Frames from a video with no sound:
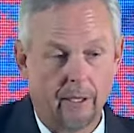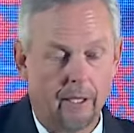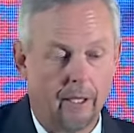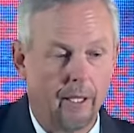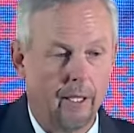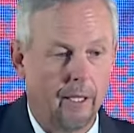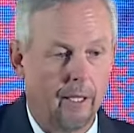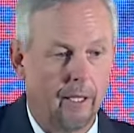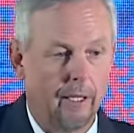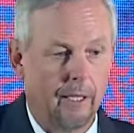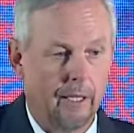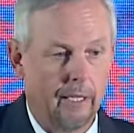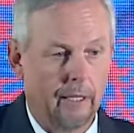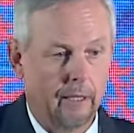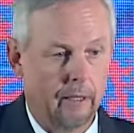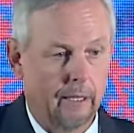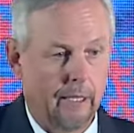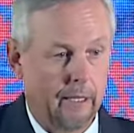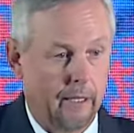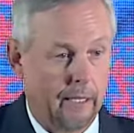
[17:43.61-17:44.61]

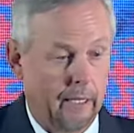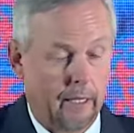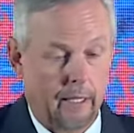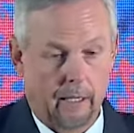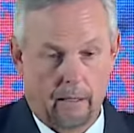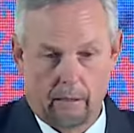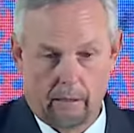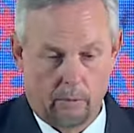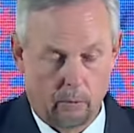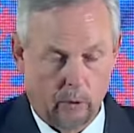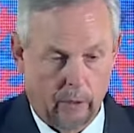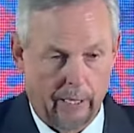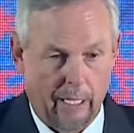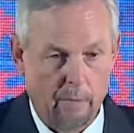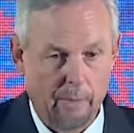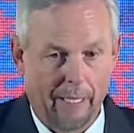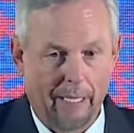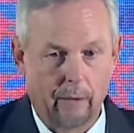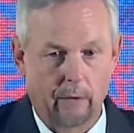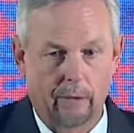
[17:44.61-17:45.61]
and that came
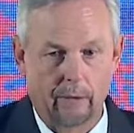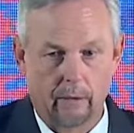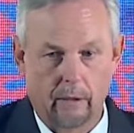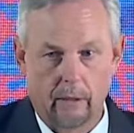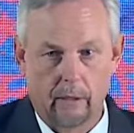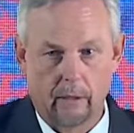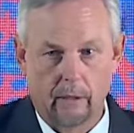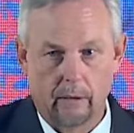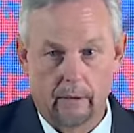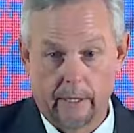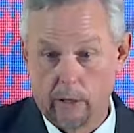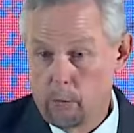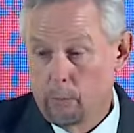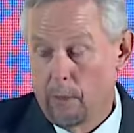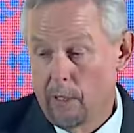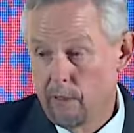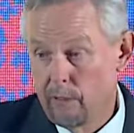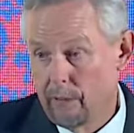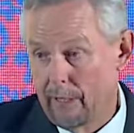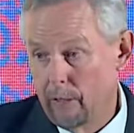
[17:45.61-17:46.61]
out this
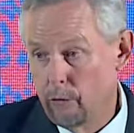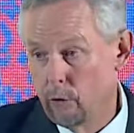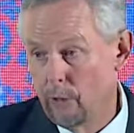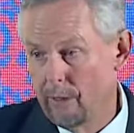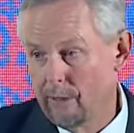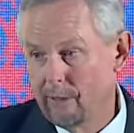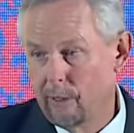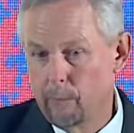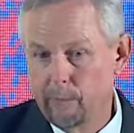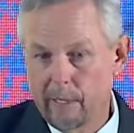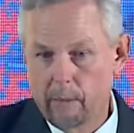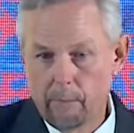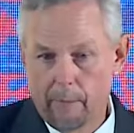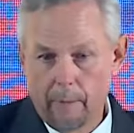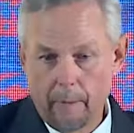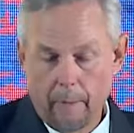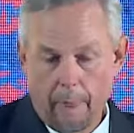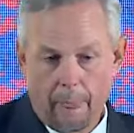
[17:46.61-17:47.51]
month, actually in September,